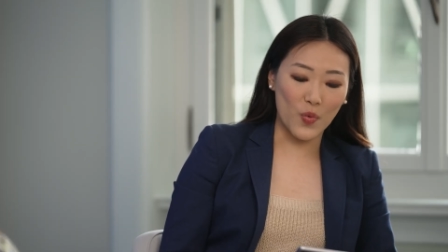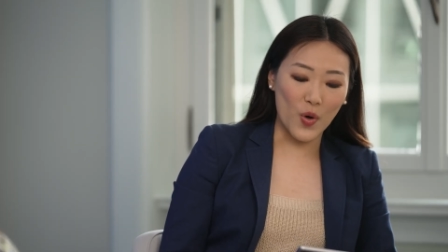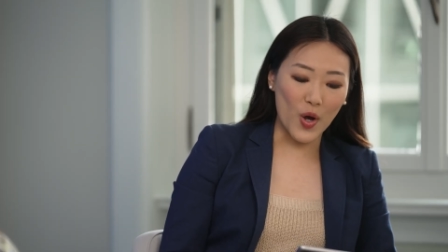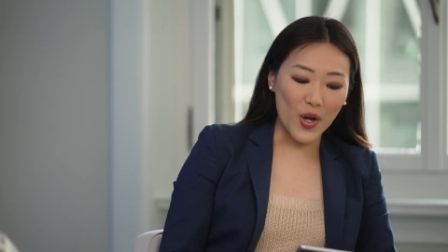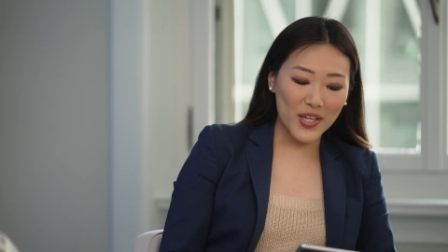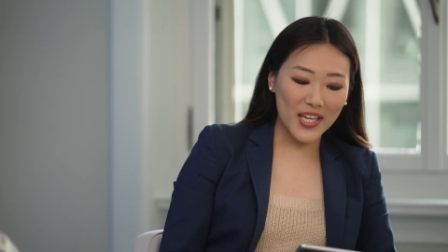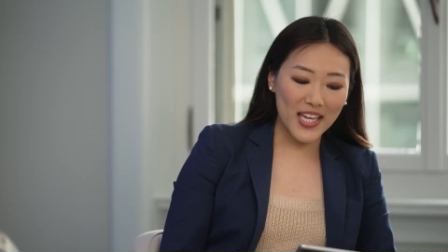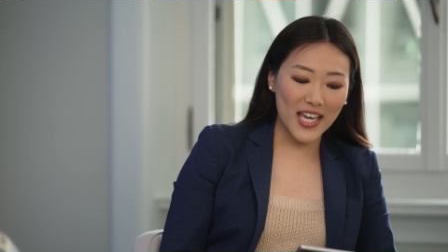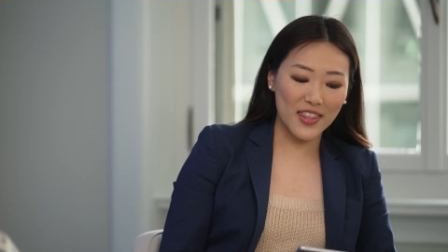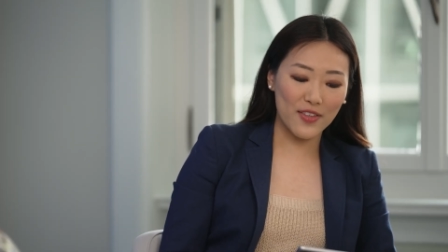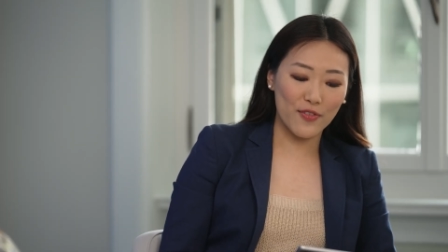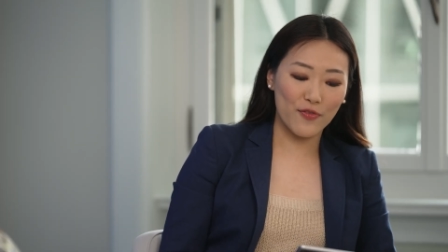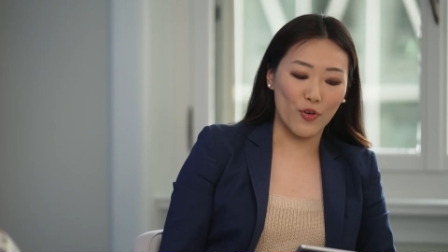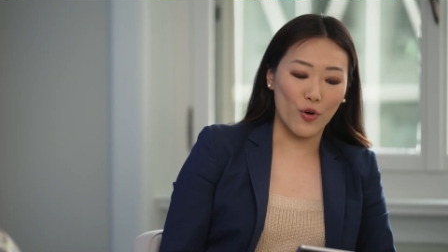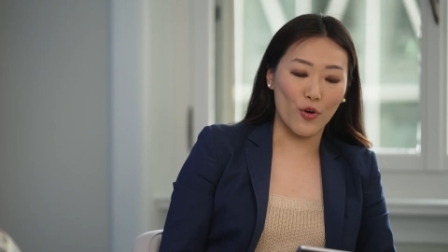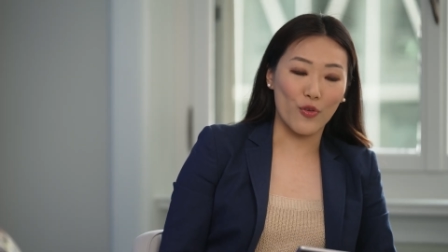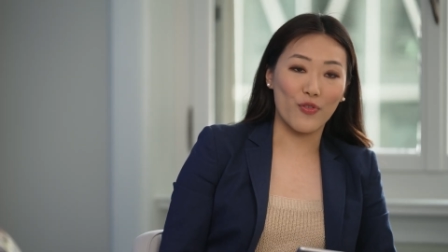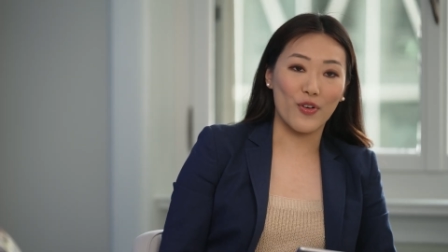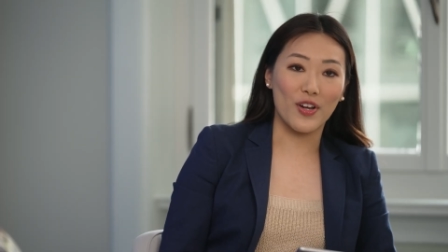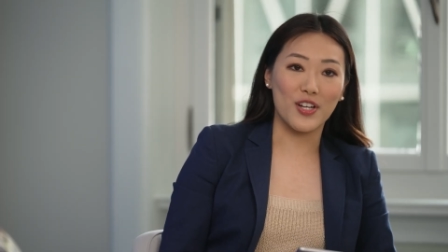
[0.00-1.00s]
working at the
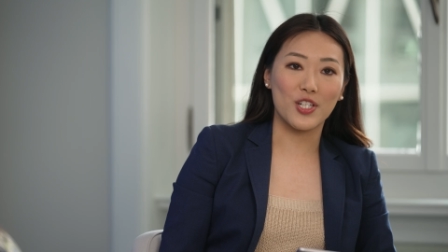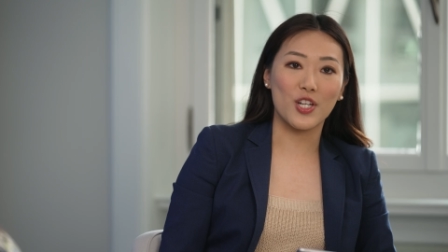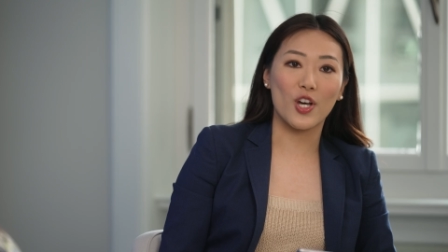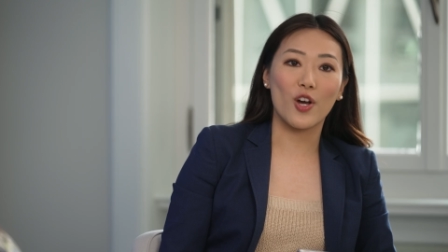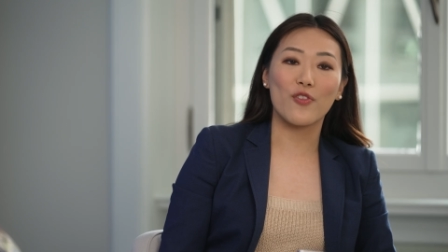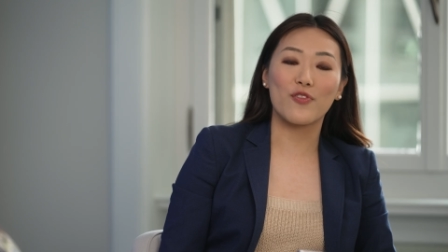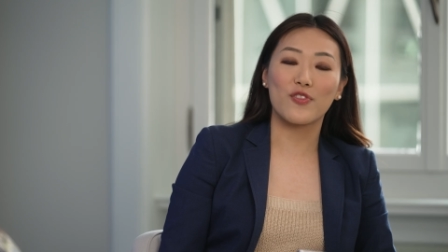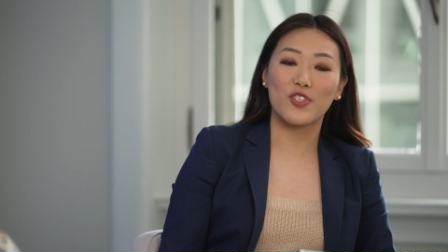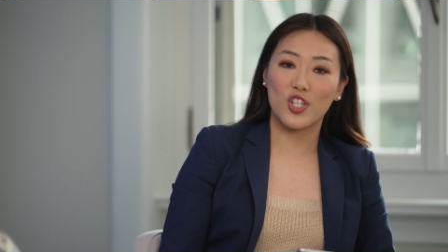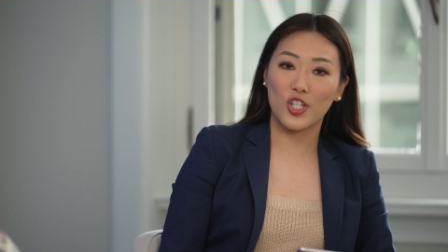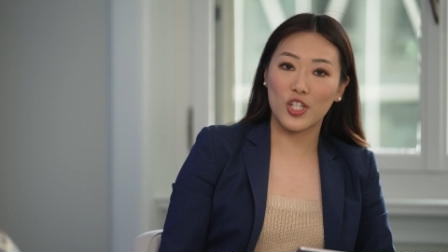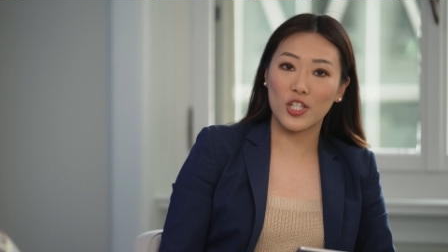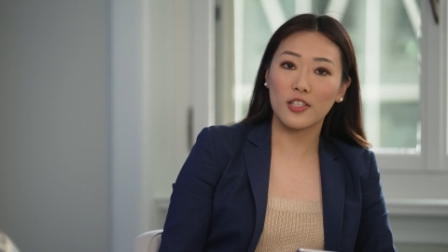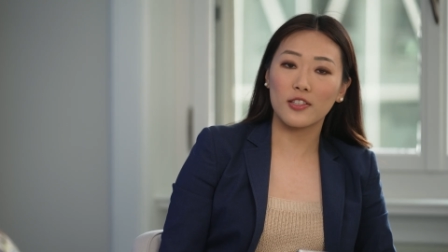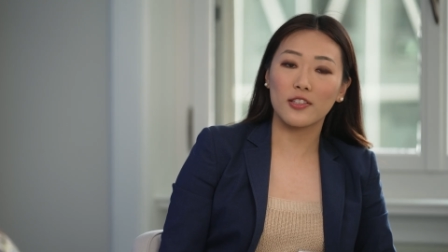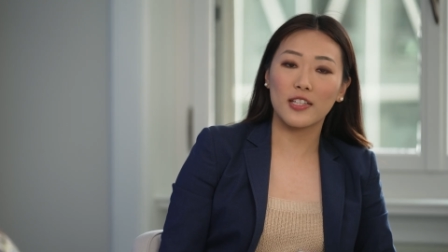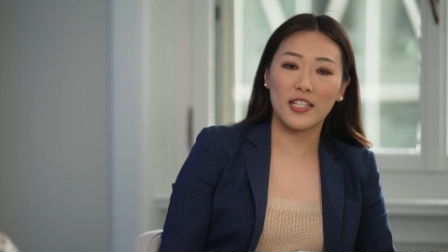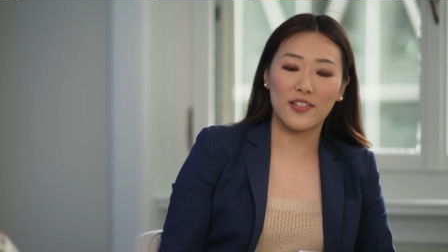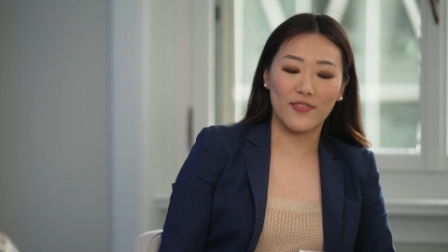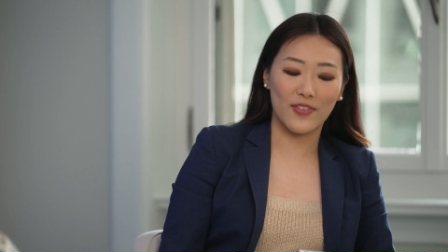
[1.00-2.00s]
forefront of
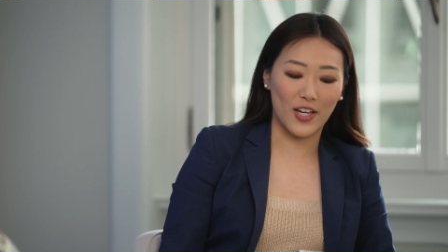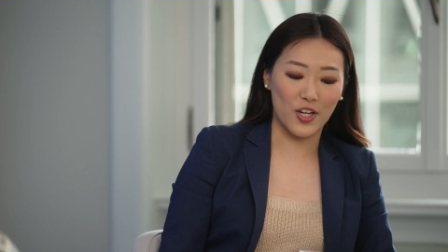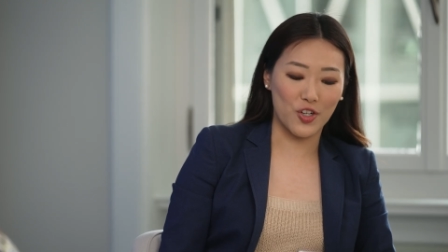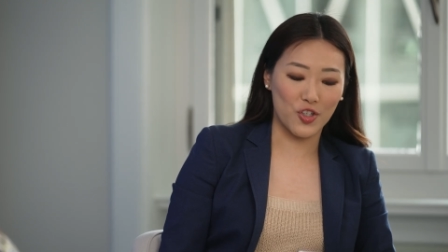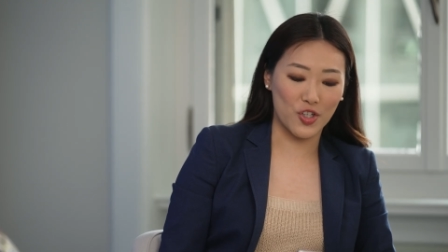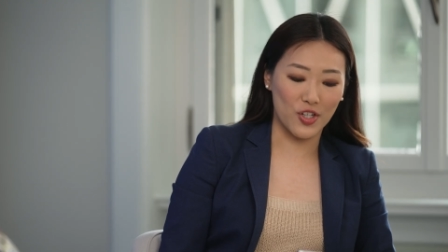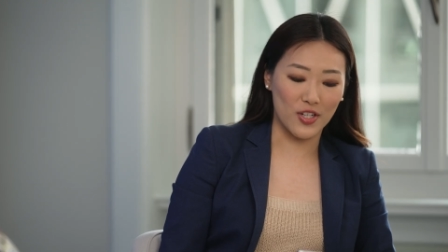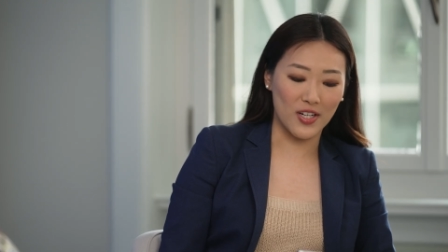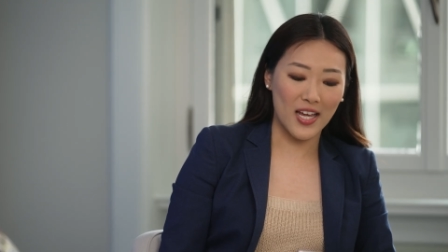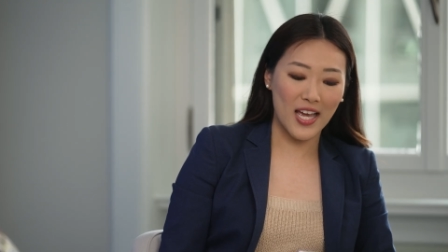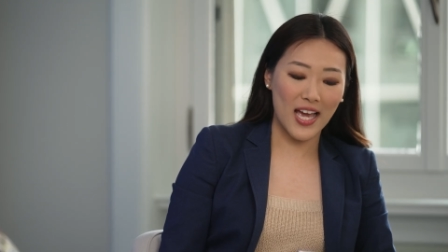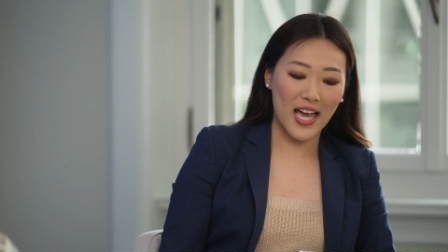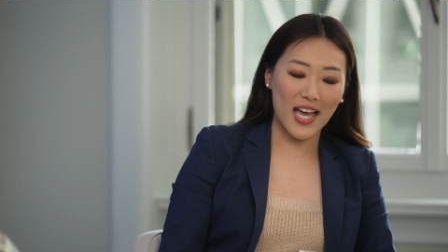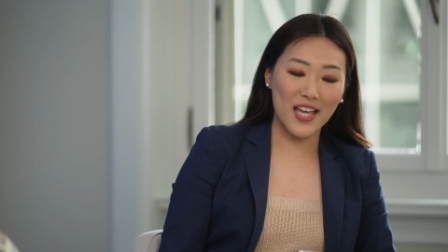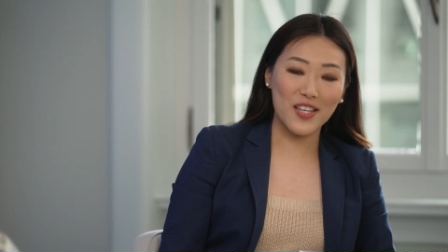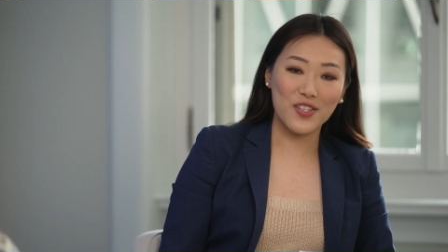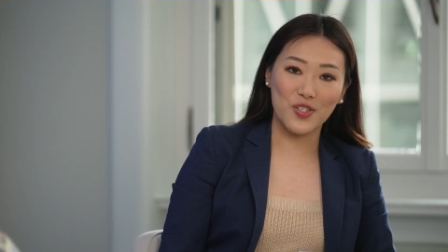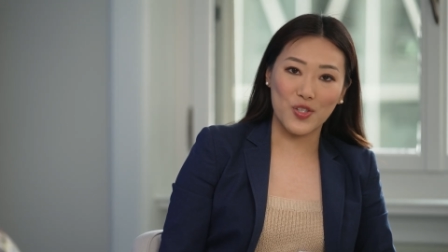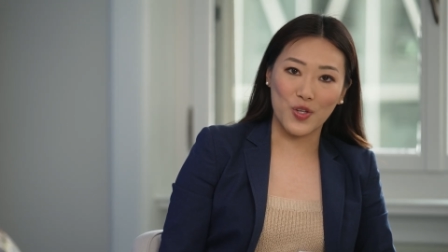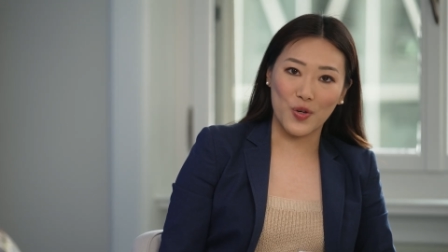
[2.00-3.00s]
digital innovation
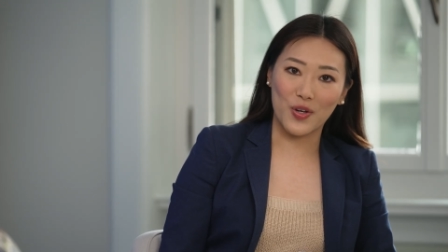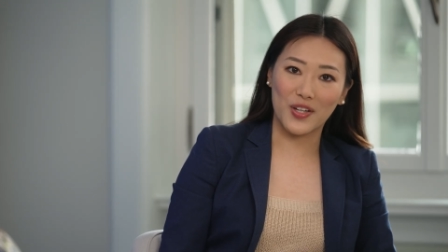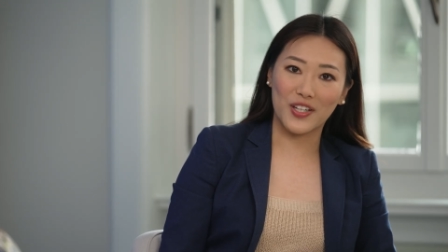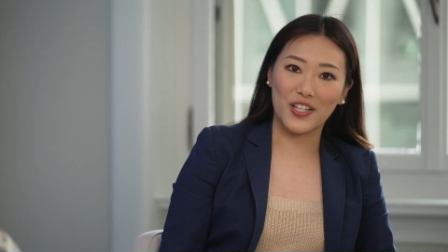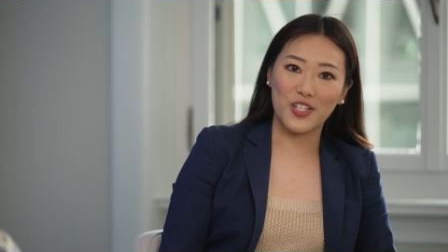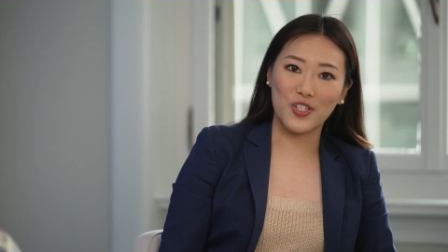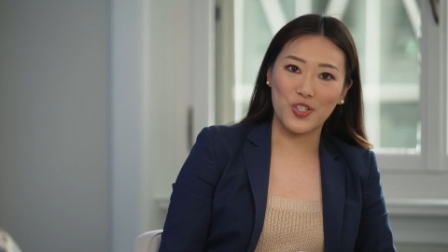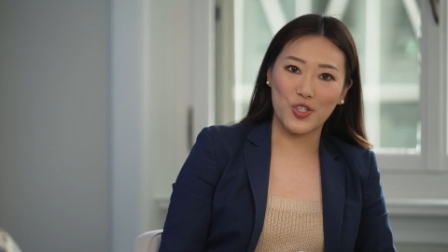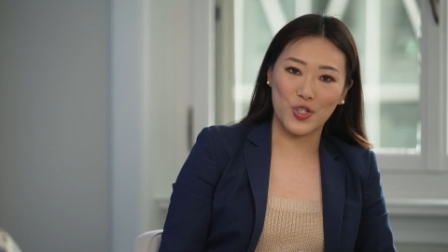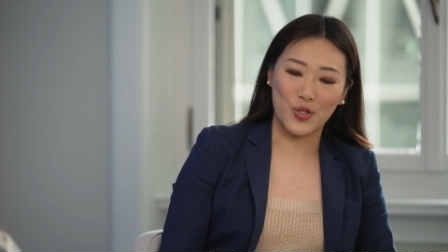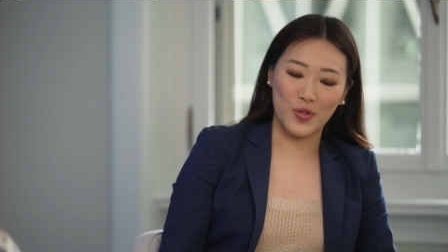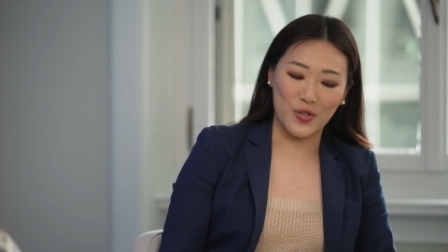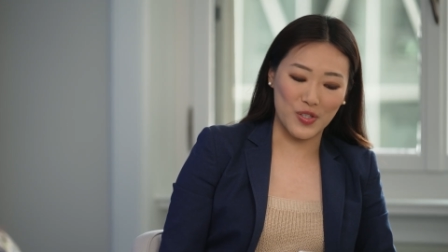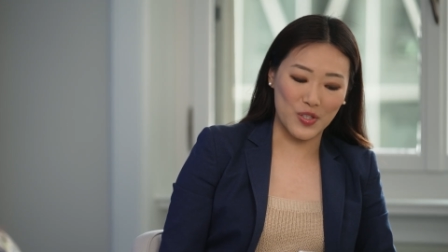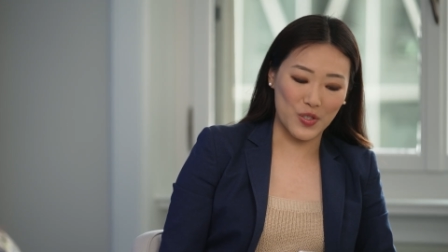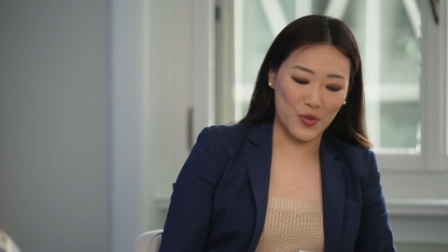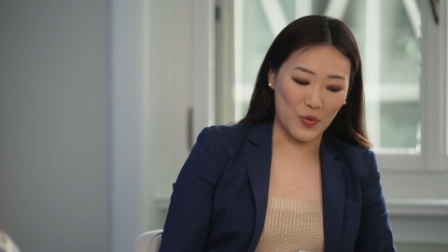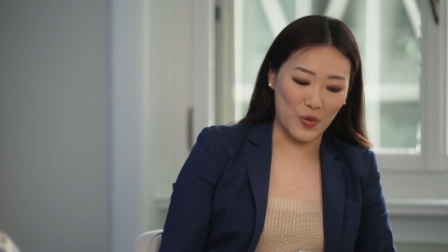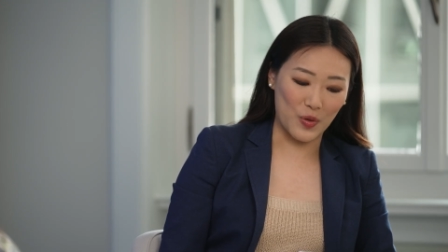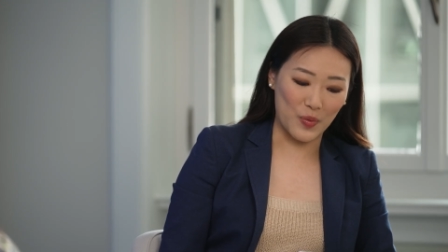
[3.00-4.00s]
at Zurich
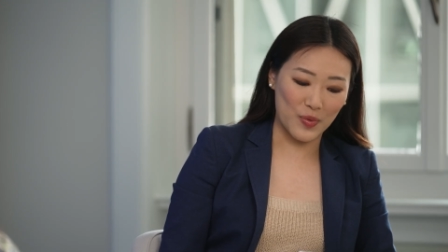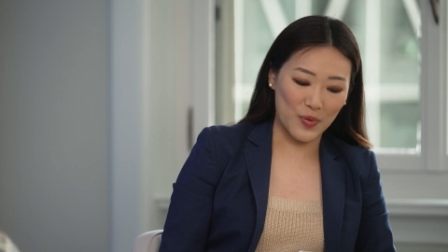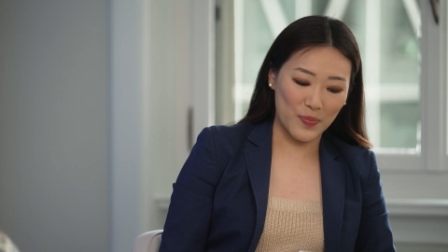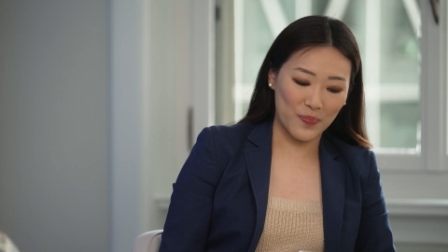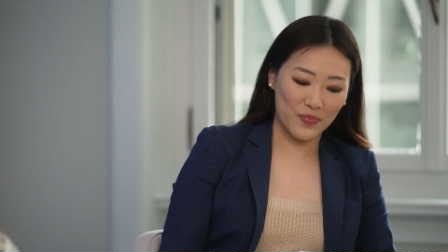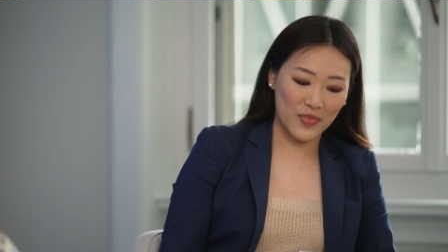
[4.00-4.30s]
Insurance Group.